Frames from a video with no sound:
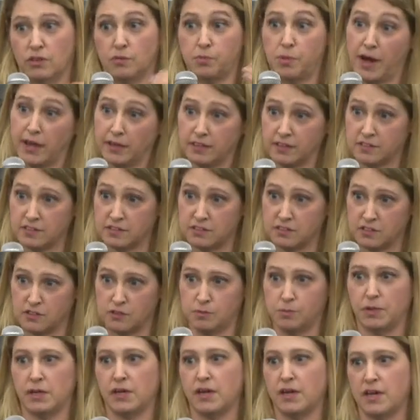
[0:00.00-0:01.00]
the pilot's
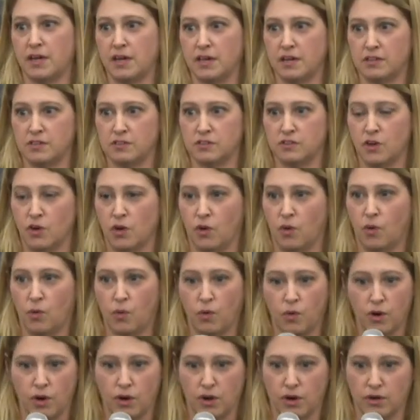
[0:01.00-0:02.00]
displays
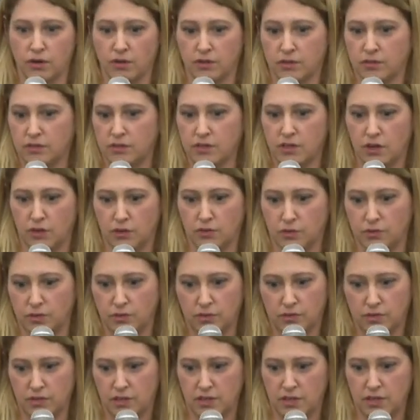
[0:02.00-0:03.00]
or you know
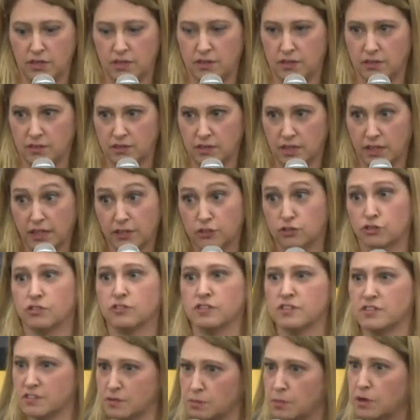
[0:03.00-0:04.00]
the electrical
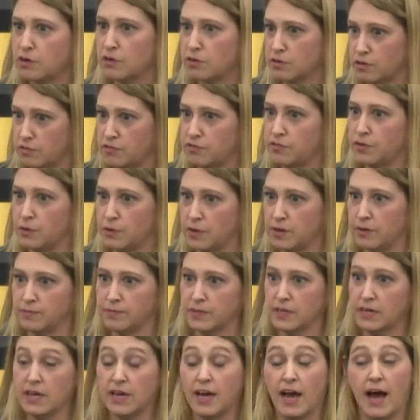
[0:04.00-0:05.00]
system under the floor.
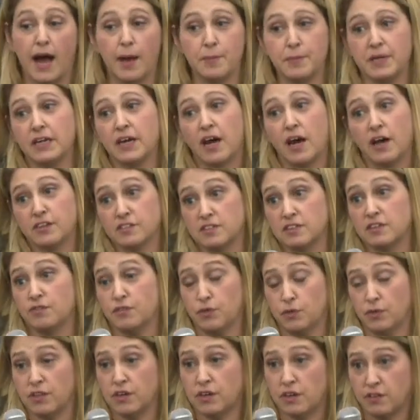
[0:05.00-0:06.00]
I mean, honestly, if
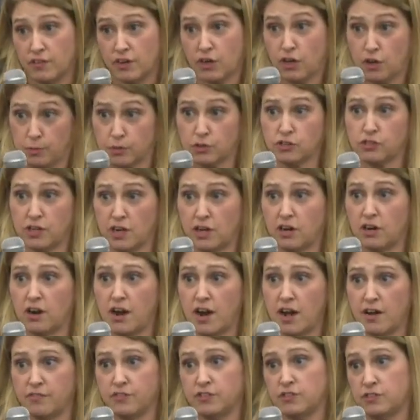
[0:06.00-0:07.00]
you think of a commercial
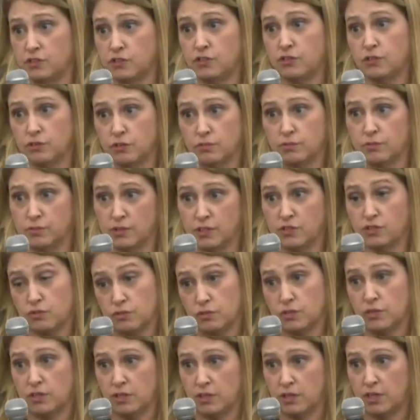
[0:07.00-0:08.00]
aircraft, you're that's
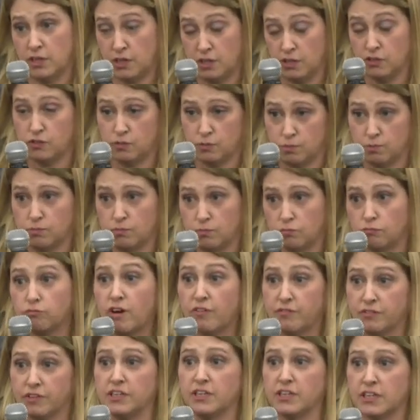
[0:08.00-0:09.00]
it is
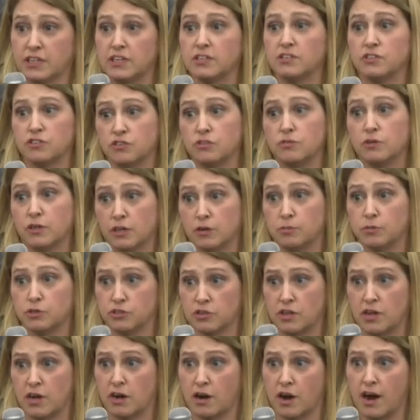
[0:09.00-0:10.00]
roughly akin to a
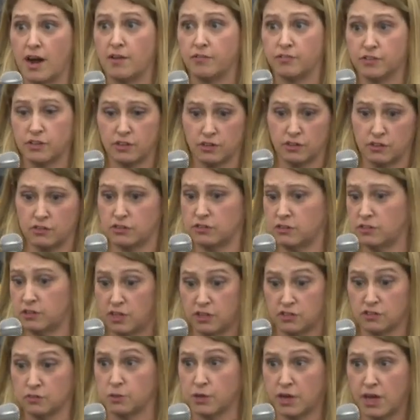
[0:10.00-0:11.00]
commercial aircraft. There's the
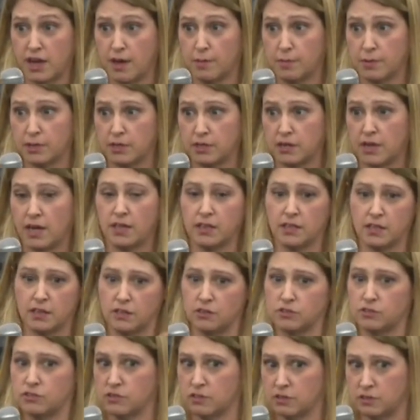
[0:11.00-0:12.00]
customer cabin, and then
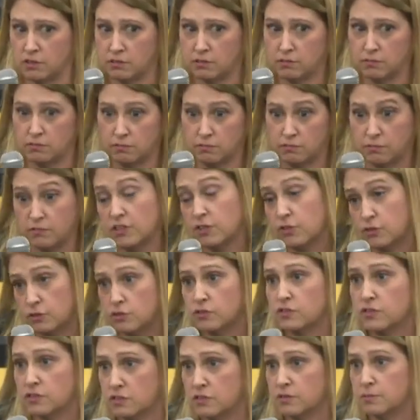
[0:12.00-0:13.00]
there's the vehicle
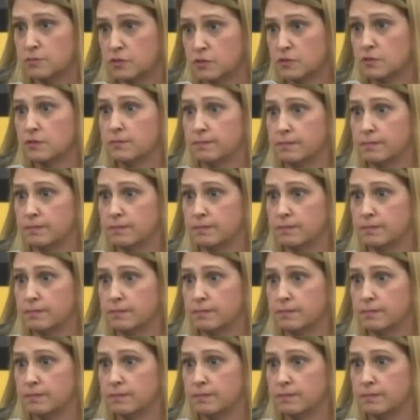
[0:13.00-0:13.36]
systems.